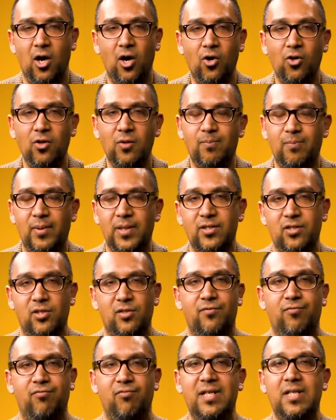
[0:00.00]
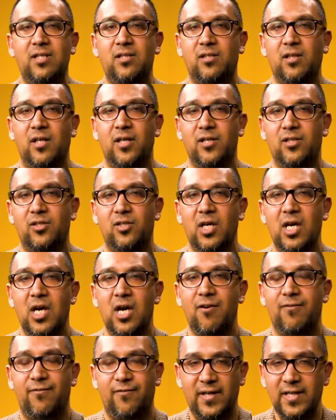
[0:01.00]
a whole bunch of research
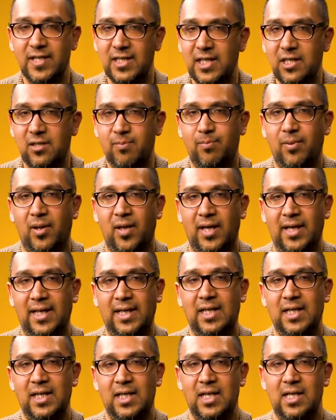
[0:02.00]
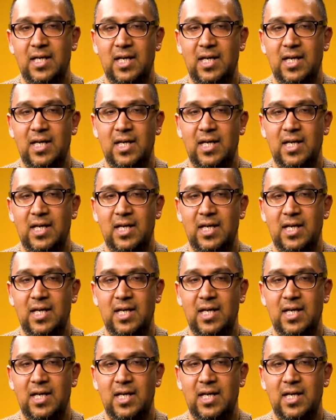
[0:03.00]
funded by